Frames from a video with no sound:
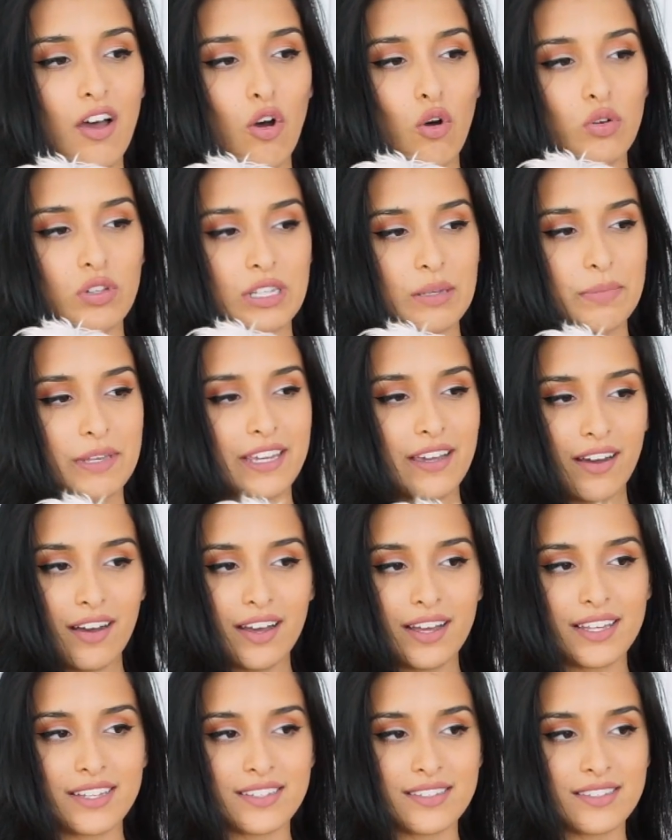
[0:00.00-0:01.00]
only
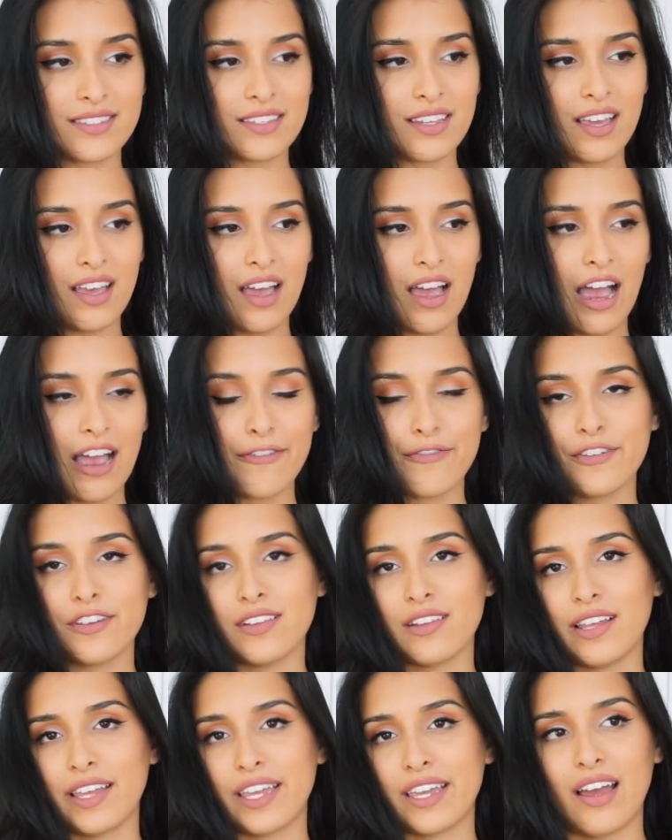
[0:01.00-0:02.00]
because I feel
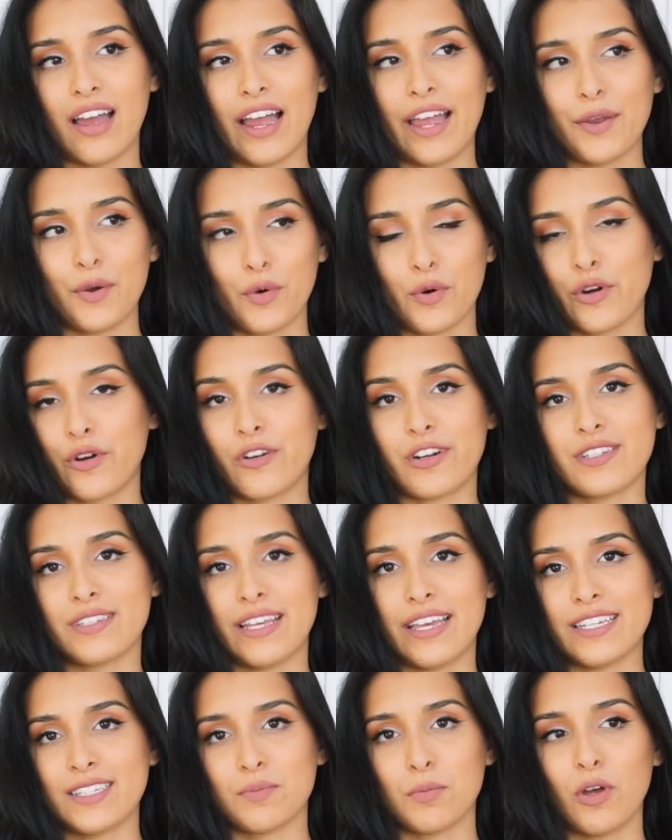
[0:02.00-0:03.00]
like I ordered a
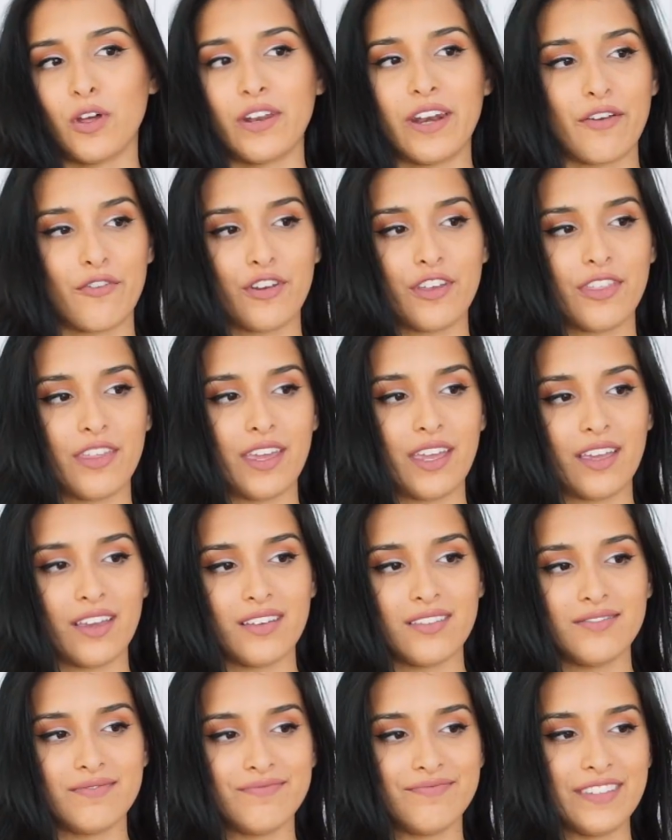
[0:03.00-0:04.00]
size small and
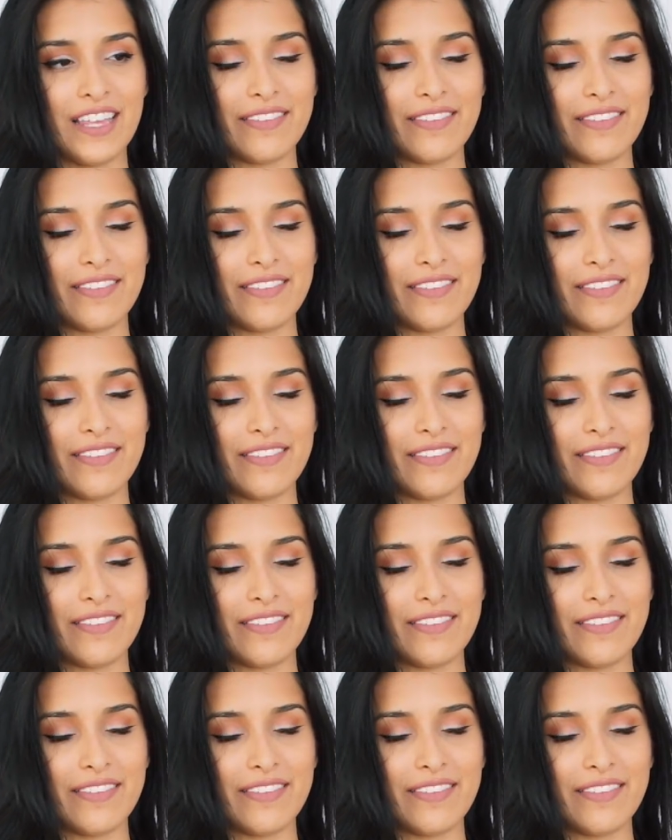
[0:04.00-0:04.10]
everything,